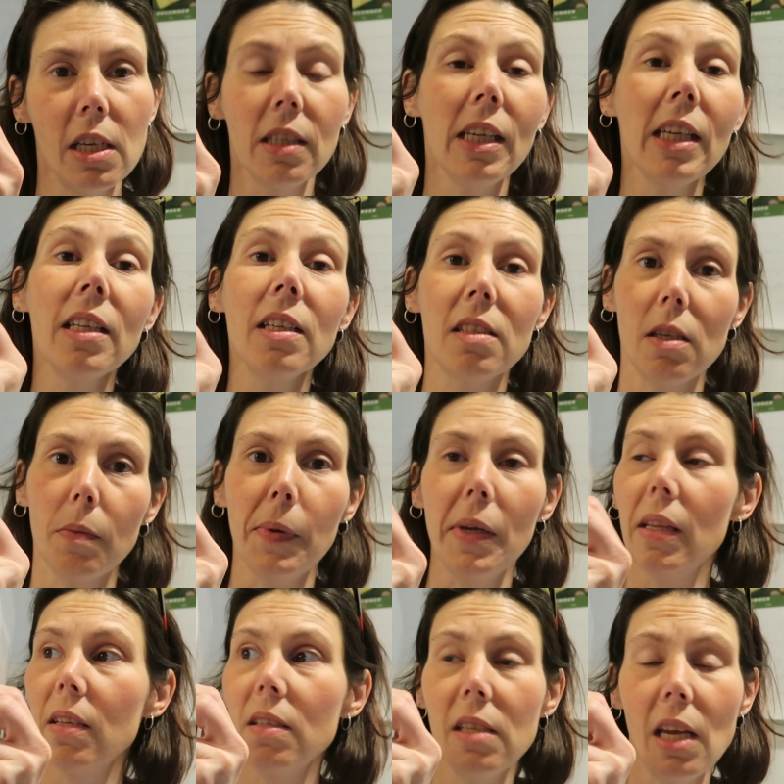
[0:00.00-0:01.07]
it needed to be
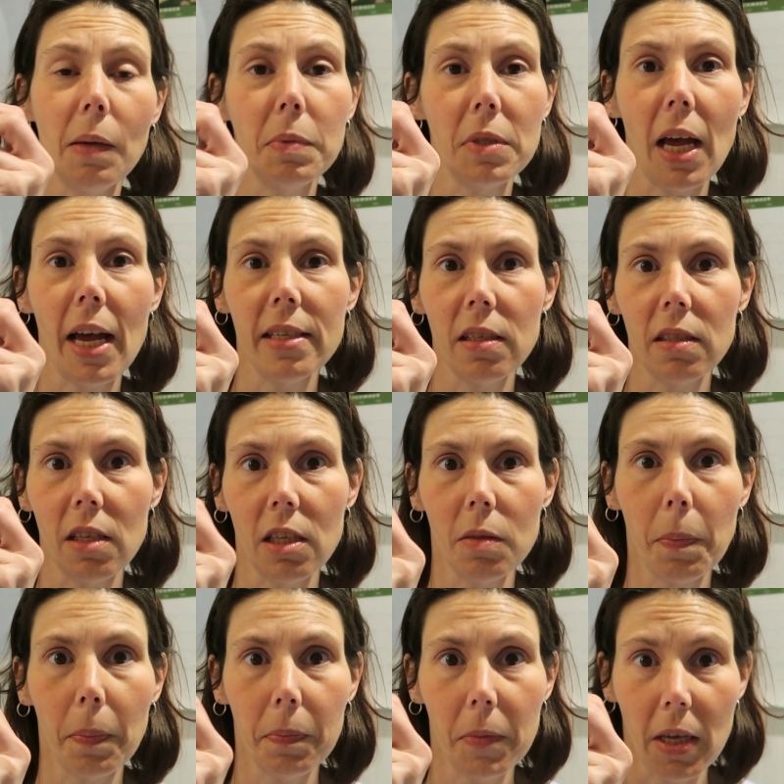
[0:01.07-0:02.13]
the same size as this,
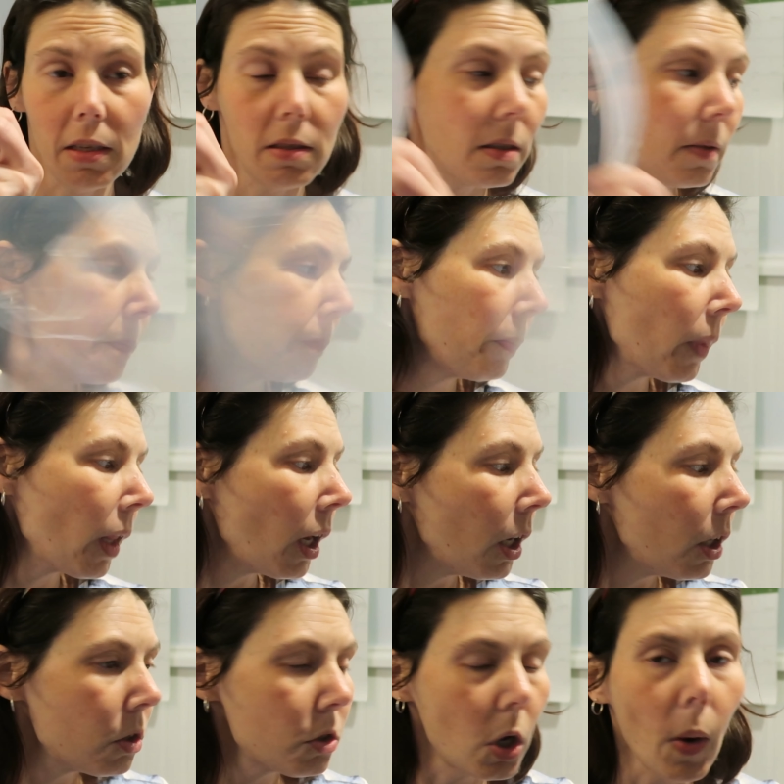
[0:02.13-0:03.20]
this.
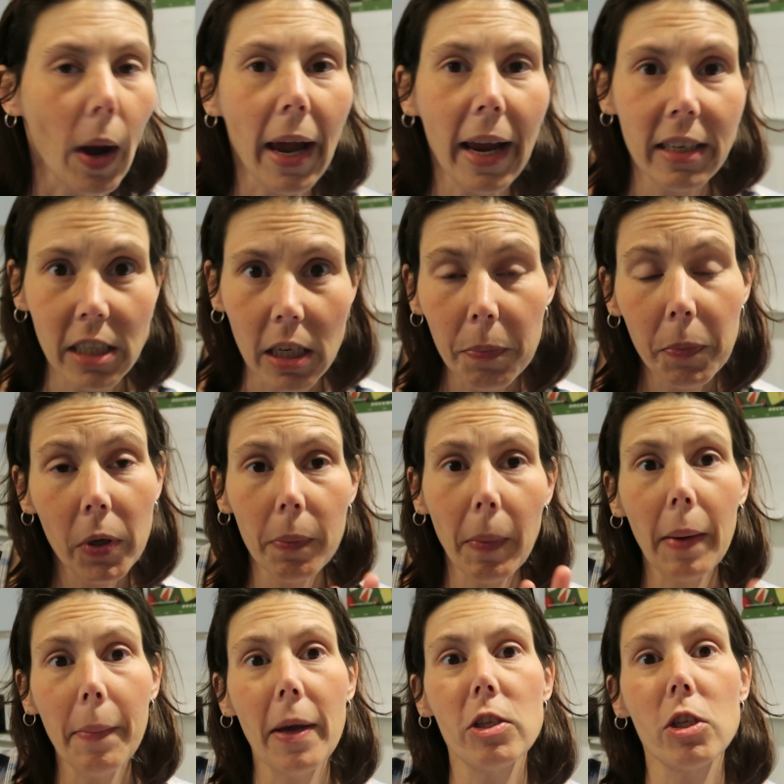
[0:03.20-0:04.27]
So I did put
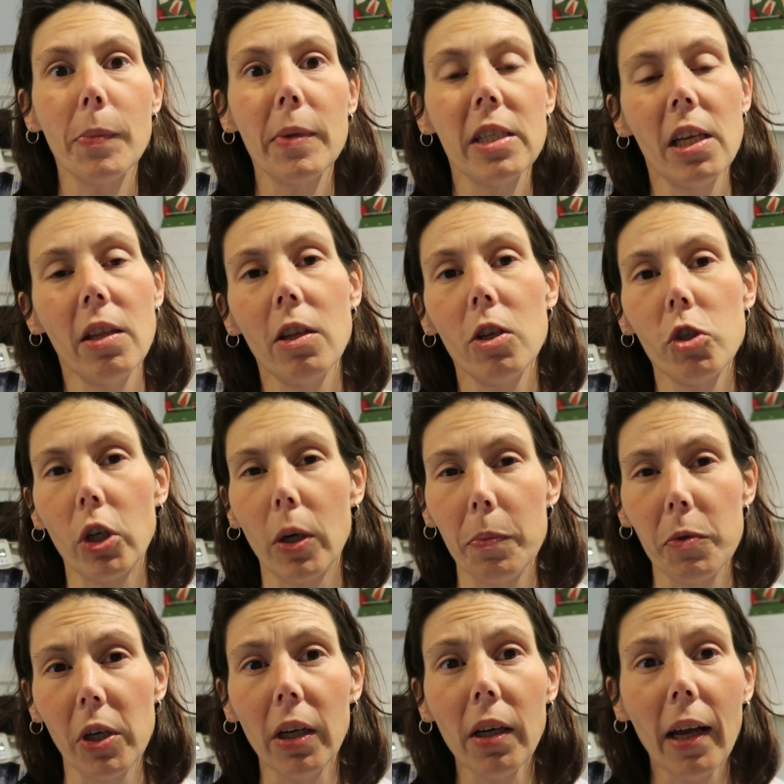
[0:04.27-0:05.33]
my measurements in the
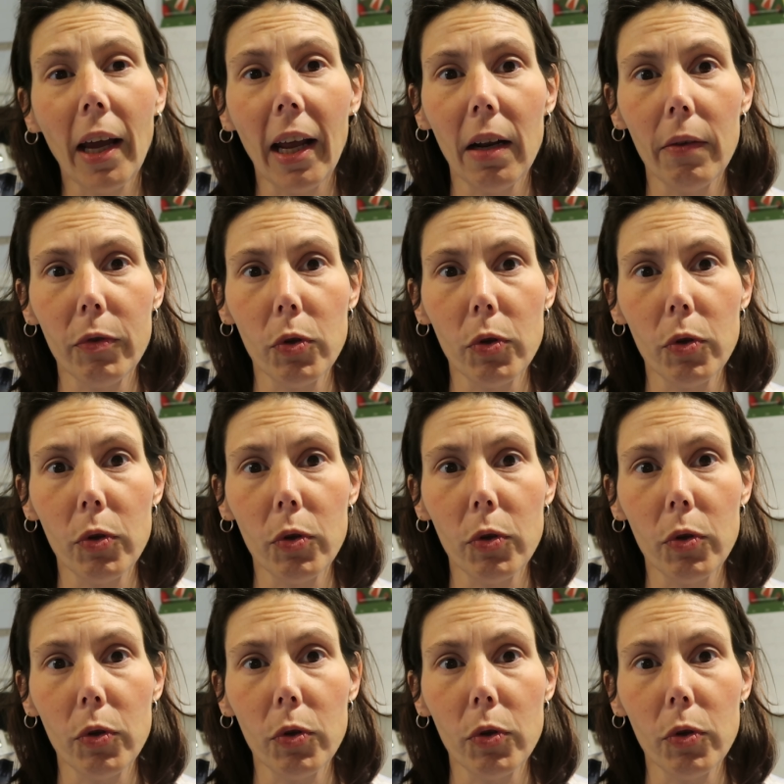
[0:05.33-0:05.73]
description. And if